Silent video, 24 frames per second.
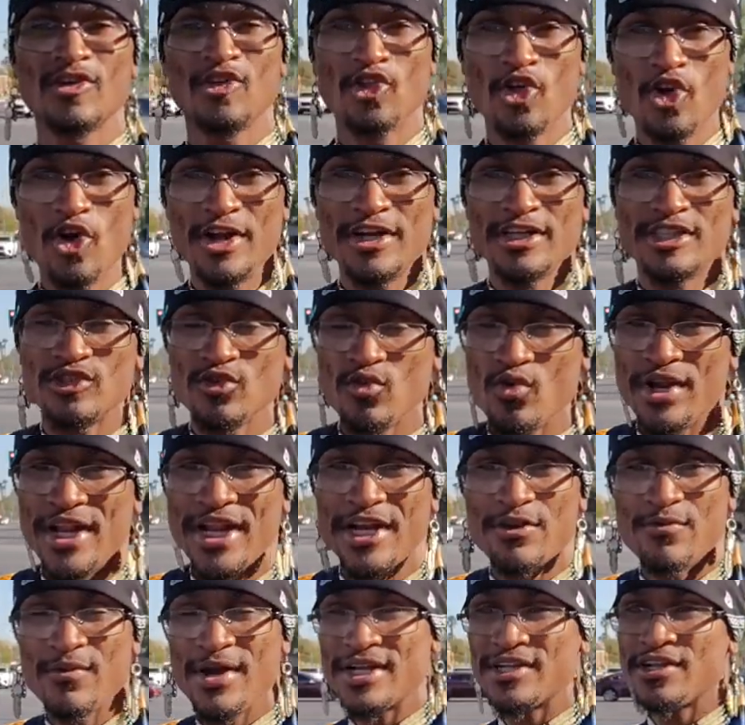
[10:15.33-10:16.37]
The Lord is the one
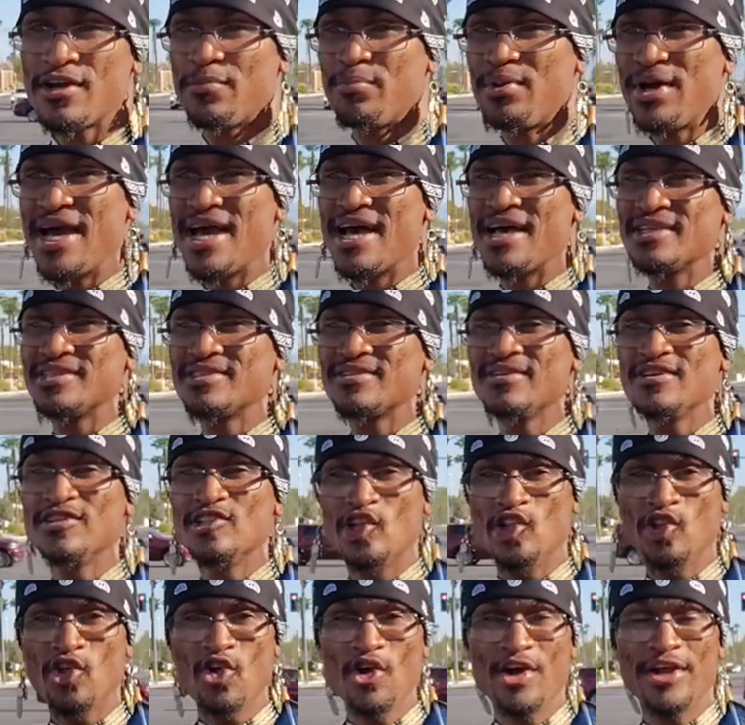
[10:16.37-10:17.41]
that directs our paths.
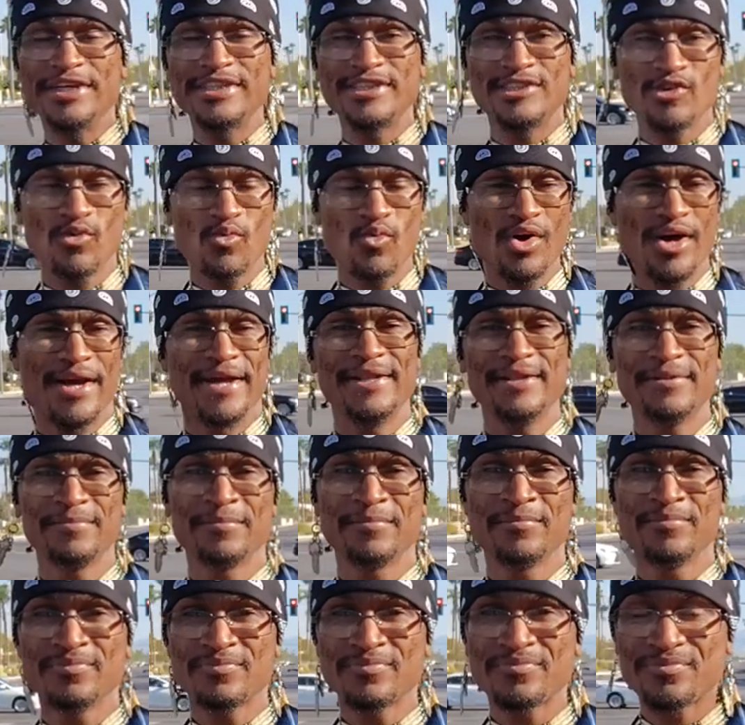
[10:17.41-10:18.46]
The Lord is the one
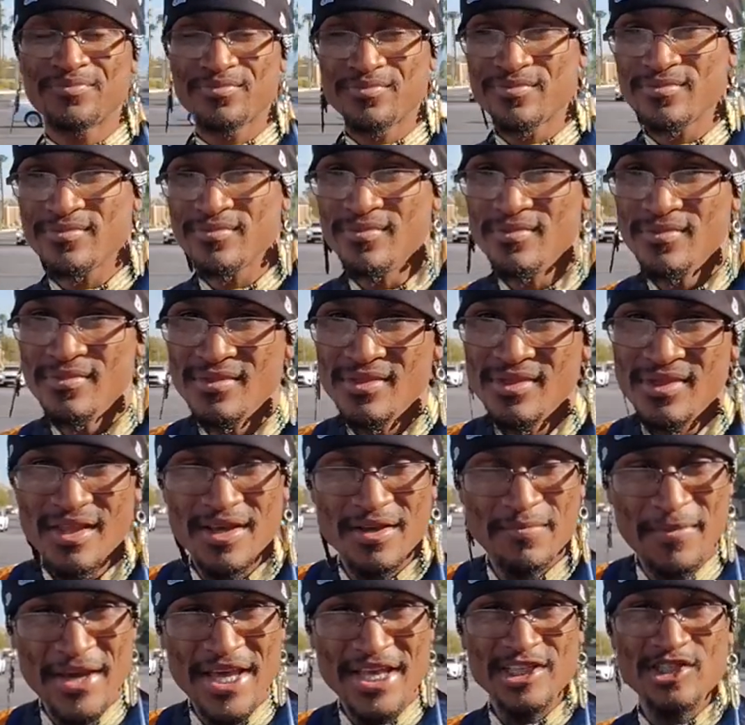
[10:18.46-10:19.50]

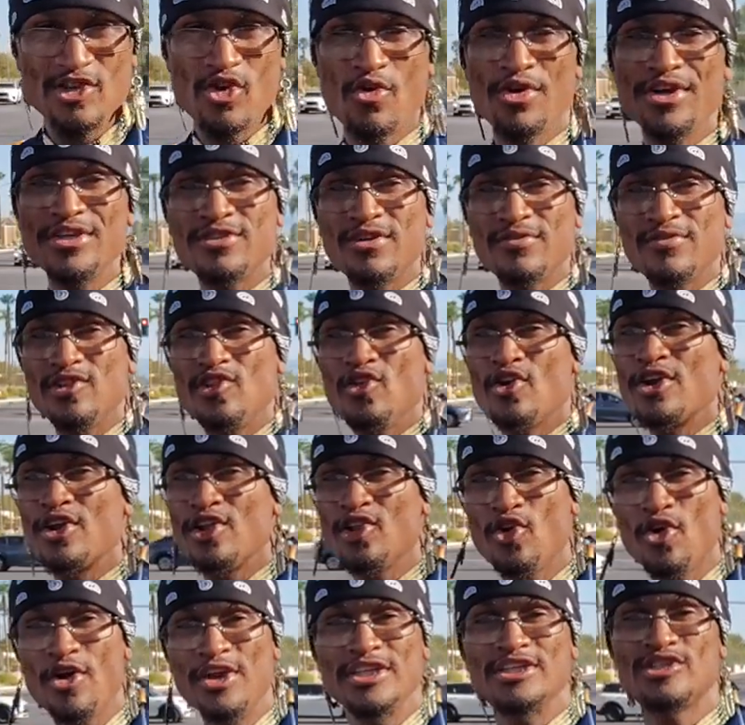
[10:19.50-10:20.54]
man's goings of the Lord.
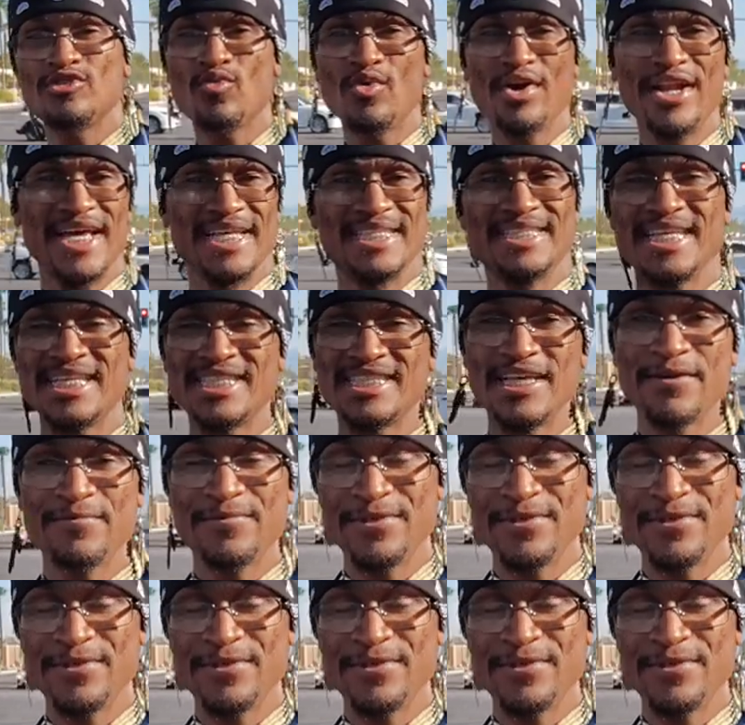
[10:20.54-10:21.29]
The Lord is the one that sets